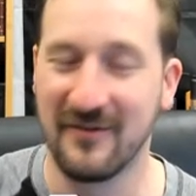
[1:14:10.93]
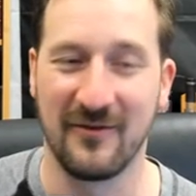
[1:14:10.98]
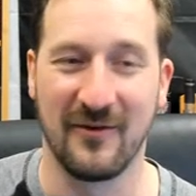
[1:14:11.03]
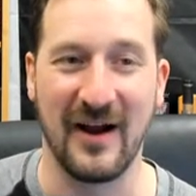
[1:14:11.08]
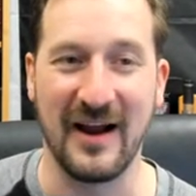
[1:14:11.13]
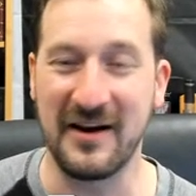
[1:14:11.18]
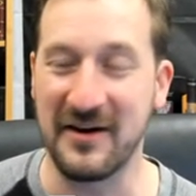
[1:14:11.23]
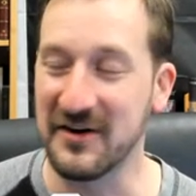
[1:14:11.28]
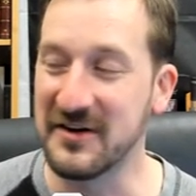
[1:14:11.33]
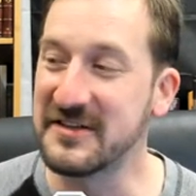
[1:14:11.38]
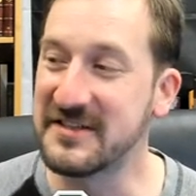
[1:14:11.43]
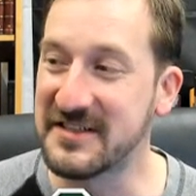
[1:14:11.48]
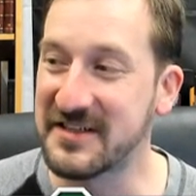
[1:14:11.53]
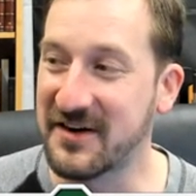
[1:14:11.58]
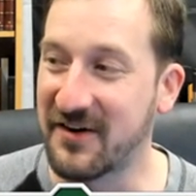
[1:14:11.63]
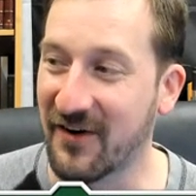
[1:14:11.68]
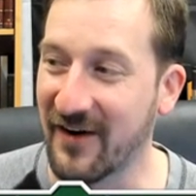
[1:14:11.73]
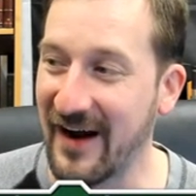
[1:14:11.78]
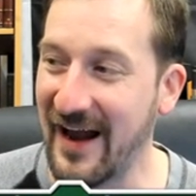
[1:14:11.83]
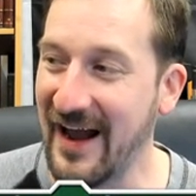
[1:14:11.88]
Record
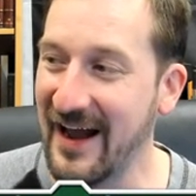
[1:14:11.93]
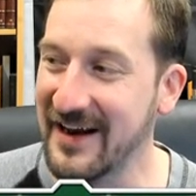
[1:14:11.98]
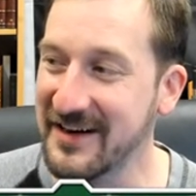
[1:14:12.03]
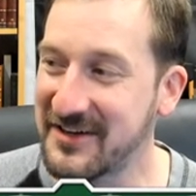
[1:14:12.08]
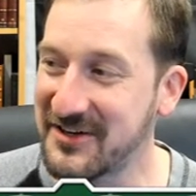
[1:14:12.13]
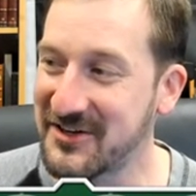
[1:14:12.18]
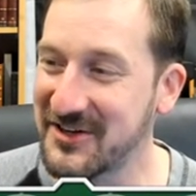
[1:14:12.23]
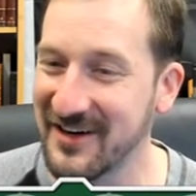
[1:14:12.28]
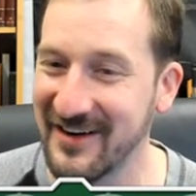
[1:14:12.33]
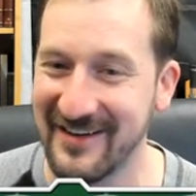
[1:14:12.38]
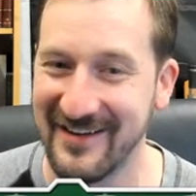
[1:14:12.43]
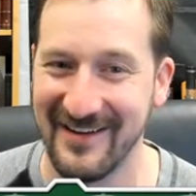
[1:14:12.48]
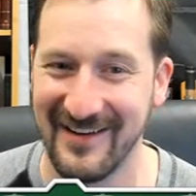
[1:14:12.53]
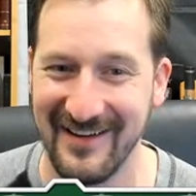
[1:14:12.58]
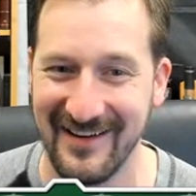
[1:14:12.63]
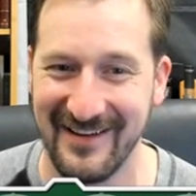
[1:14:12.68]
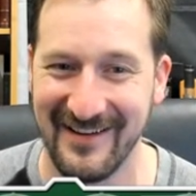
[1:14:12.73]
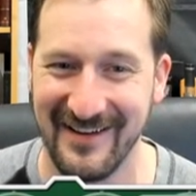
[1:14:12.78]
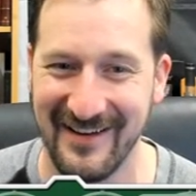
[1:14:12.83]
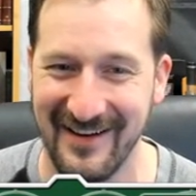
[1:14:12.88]
scratch?
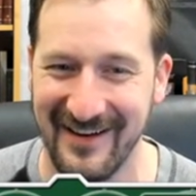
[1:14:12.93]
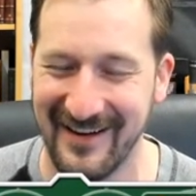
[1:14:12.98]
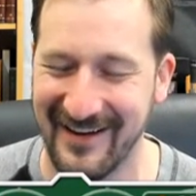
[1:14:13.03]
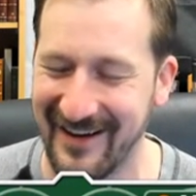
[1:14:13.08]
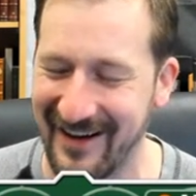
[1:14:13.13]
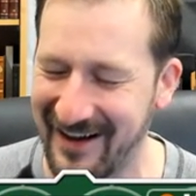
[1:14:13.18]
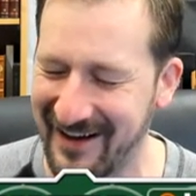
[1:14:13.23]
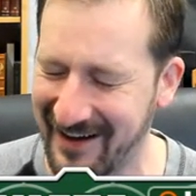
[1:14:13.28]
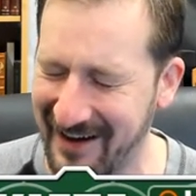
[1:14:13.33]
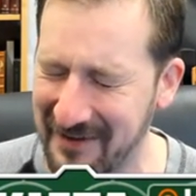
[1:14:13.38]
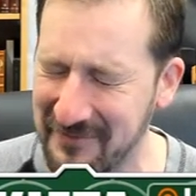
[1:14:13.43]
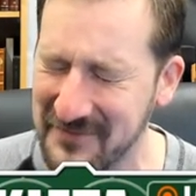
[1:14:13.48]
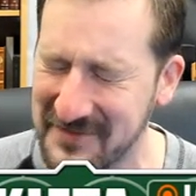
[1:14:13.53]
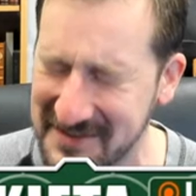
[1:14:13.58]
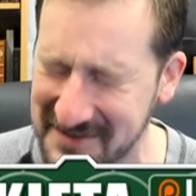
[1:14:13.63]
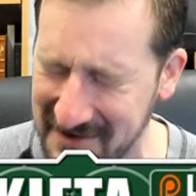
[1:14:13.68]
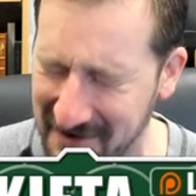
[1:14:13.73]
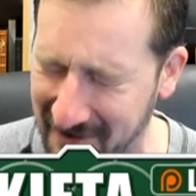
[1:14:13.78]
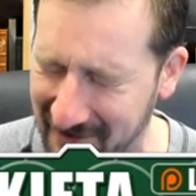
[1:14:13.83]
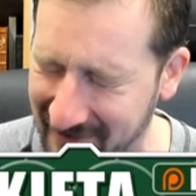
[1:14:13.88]
I'm
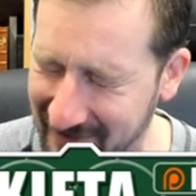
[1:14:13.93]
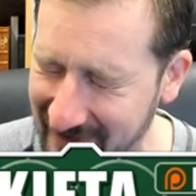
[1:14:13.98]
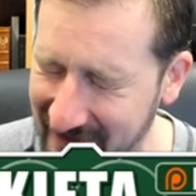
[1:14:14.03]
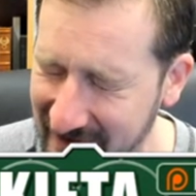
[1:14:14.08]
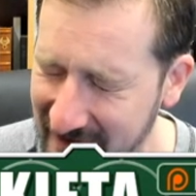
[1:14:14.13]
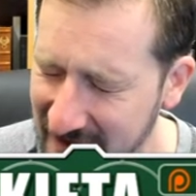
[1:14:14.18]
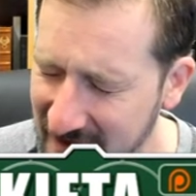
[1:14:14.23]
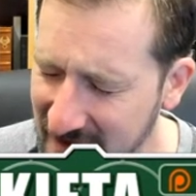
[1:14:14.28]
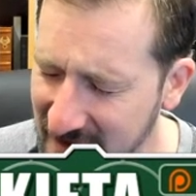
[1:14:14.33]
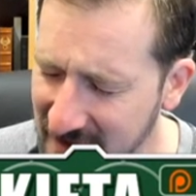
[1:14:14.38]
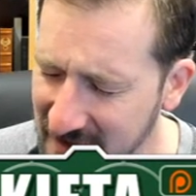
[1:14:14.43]
sorry.